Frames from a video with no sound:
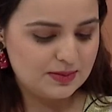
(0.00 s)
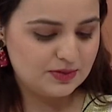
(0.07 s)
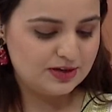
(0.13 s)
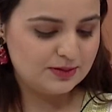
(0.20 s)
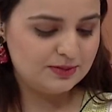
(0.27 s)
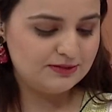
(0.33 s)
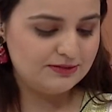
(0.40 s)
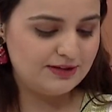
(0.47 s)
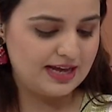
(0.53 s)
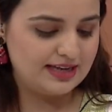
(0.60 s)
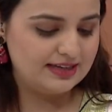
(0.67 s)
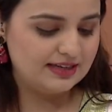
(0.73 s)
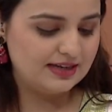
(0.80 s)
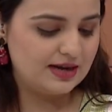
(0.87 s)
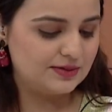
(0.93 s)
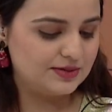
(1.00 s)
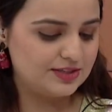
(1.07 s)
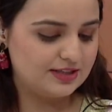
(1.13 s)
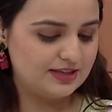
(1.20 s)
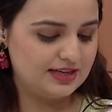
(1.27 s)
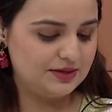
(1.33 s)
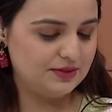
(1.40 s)
memorable fan
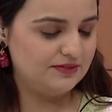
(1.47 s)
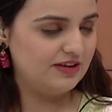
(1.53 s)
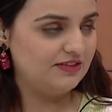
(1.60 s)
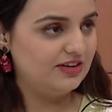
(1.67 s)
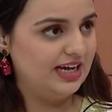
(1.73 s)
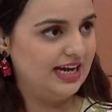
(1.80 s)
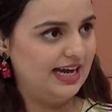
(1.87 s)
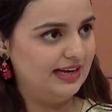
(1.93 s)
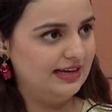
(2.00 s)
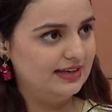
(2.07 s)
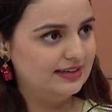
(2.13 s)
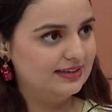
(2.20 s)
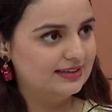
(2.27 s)
encounter that you've ever had